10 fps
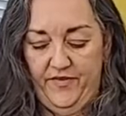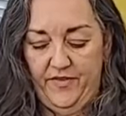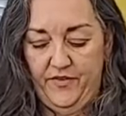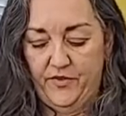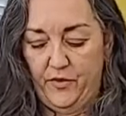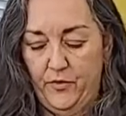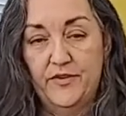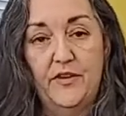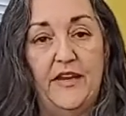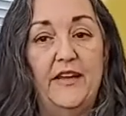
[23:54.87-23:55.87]
So,
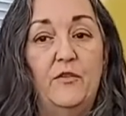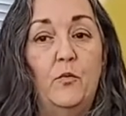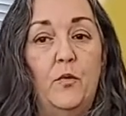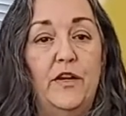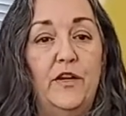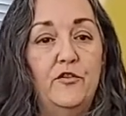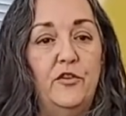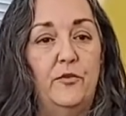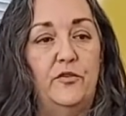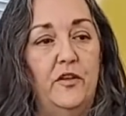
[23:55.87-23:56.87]
and when it
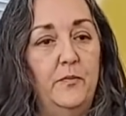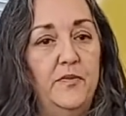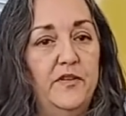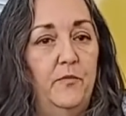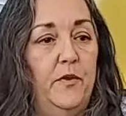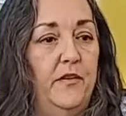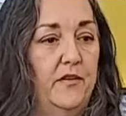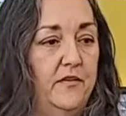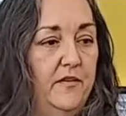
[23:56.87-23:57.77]
shows up, sit with it.